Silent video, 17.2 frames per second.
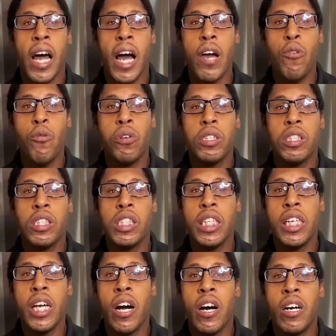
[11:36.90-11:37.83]
and I
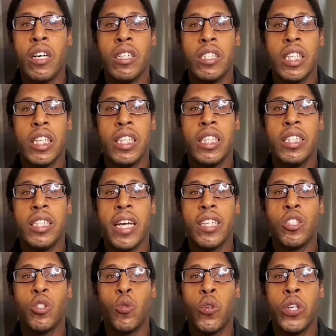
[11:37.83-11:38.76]
will see y'all in
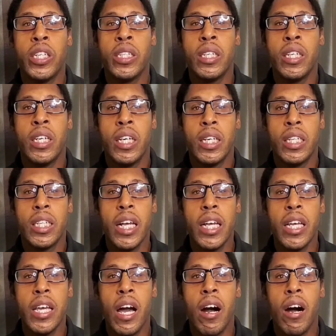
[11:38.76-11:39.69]
the next one.
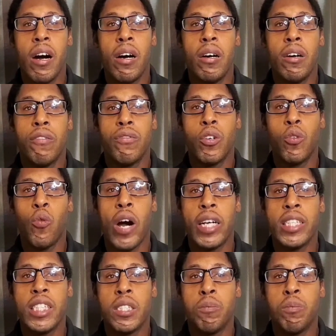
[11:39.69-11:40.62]
Thank y'all
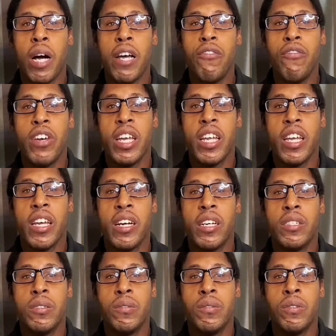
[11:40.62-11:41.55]
for watching my
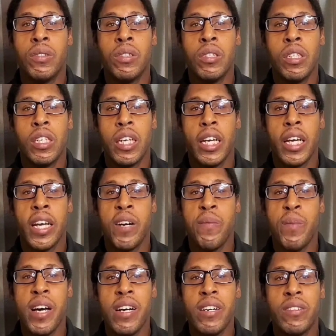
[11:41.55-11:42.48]
video,
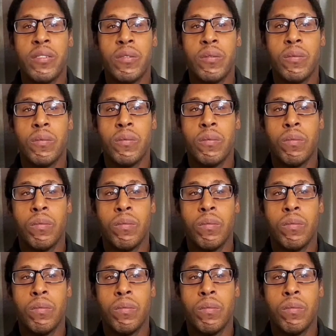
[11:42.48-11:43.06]
and I'm out.